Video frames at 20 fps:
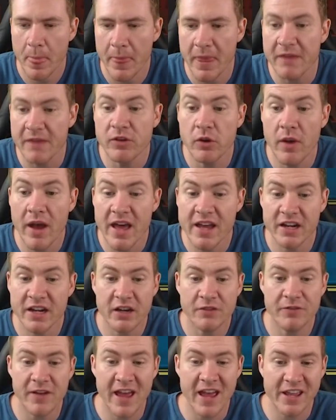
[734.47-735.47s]
if you had
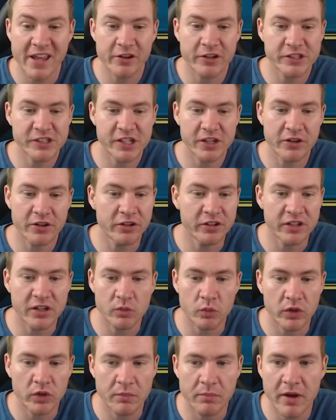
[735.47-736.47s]
enough accuracy on her and didn't
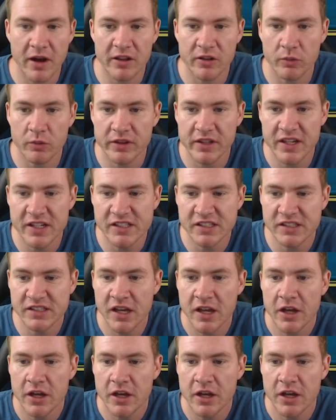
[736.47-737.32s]
want to bother with this,